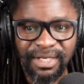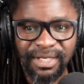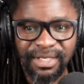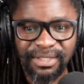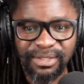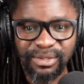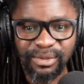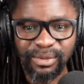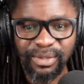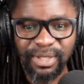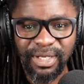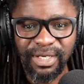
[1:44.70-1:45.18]

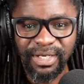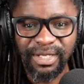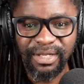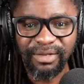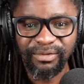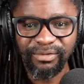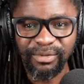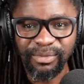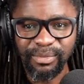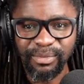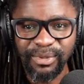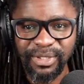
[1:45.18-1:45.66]
so that
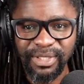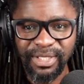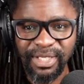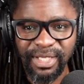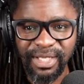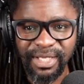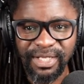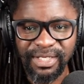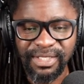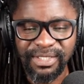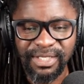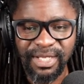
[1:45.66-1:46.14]
everybody
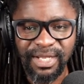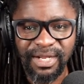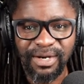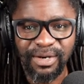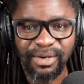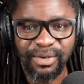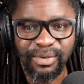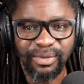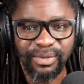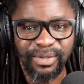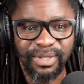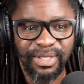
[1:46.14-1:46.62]
else can
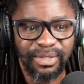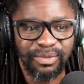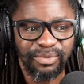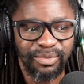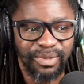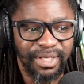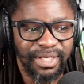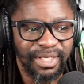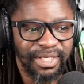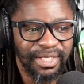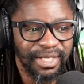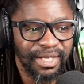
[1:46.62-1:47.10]
know that
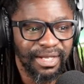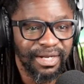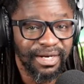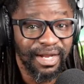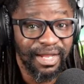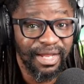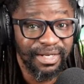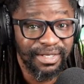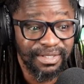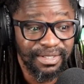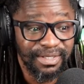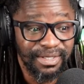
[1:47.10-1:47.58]
we are here
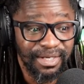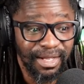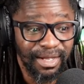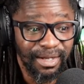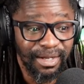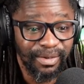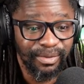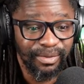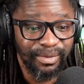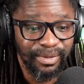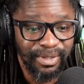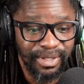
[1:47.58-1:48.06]
right
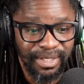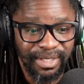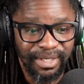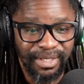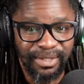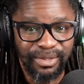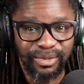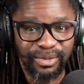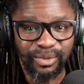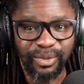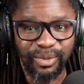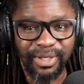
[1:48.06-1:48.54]
now
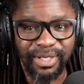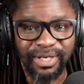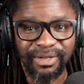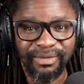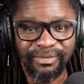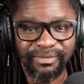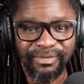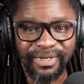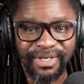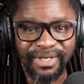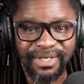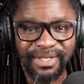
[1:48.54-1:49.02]
to
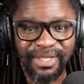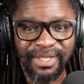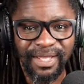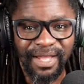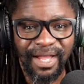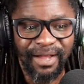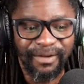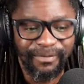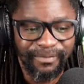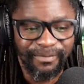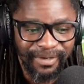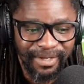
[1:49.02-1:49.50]
elevate the
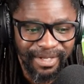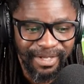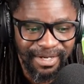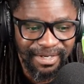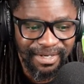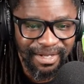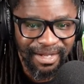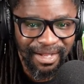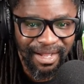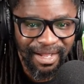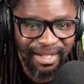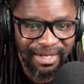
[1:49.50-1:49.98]
African
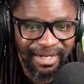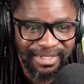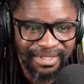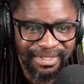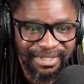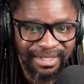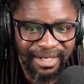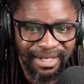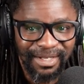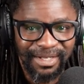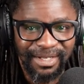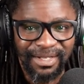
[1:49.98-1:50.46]

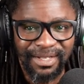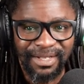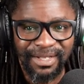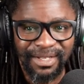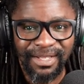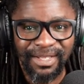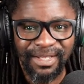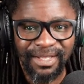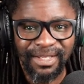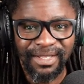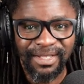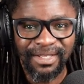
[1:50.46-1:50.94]
culture.
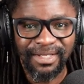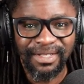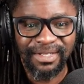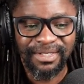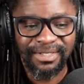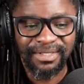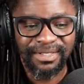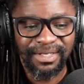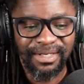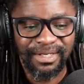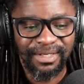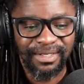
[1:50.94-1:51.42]

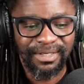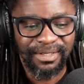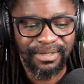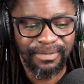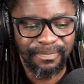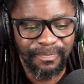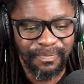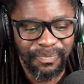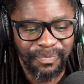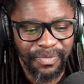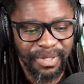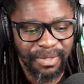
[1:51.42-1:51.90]
And
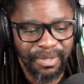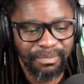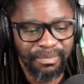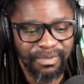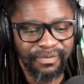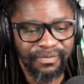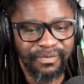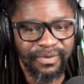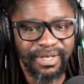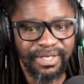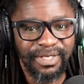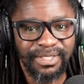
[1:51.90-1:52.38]

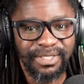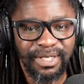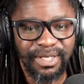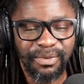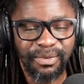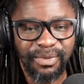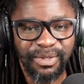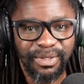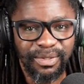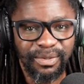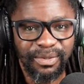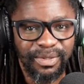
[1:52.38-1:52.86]
before I share
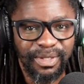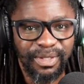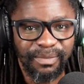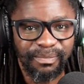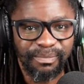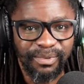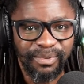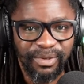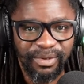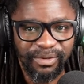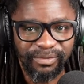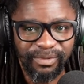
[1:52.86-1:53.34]
with you the
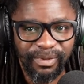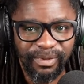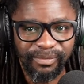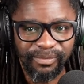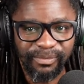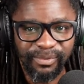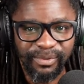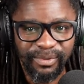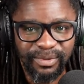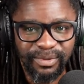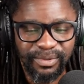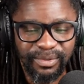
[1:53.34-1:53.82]
proverb
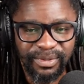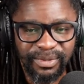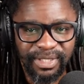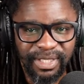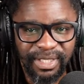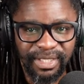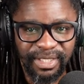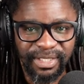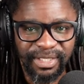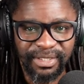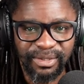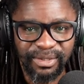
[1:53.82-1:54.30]
for
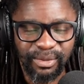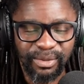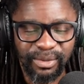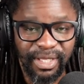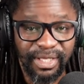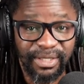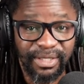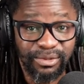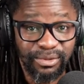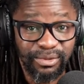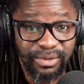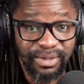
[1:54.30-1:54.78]
today, so there
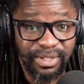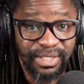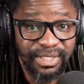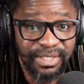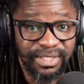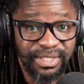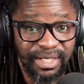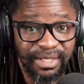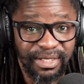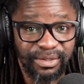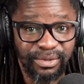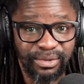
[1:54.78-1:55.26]
are two
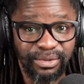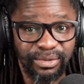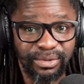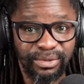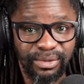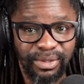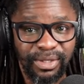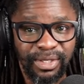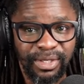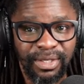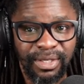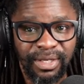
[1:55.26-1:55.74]
things I'll
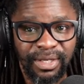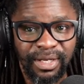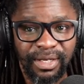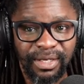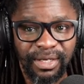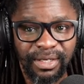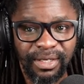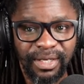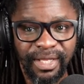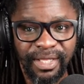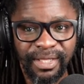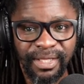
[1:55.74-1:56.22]
do,
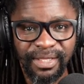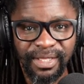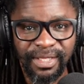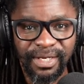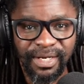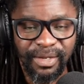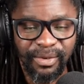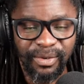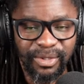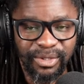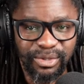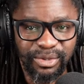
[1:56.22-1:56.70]
and then
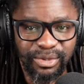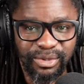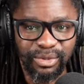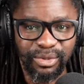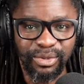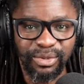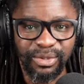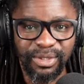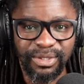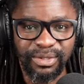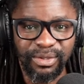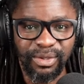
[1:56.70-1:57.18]
our
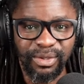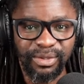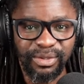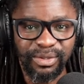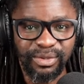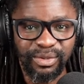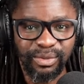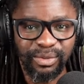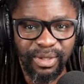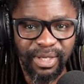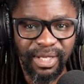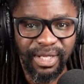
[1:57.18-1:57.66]
show is going
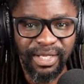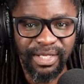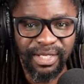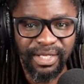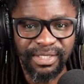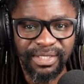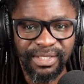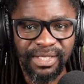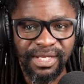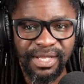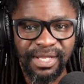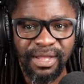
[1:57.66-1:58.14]
to
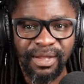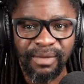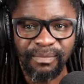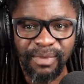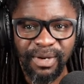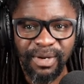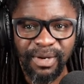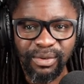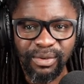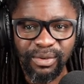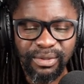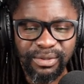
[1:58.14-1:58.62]
end.
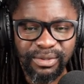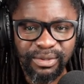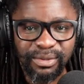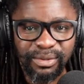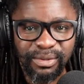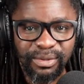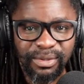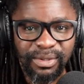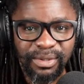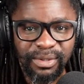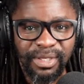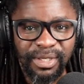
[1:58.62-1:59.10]
But
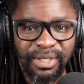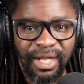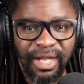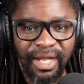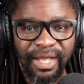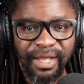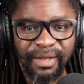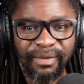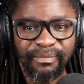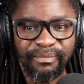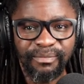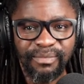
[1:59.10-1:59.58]
also, I
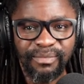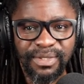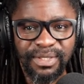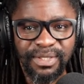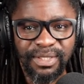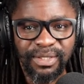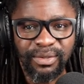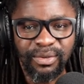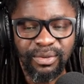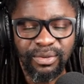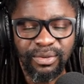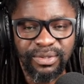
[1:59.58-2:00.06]
am
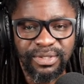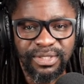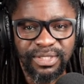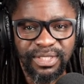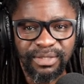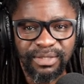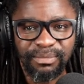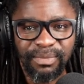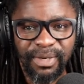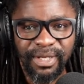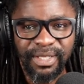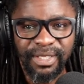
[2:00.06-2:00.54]
being
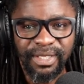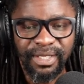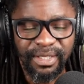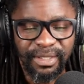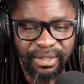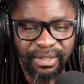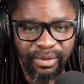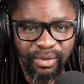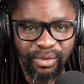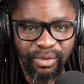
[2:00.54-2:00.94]
hosted by Eric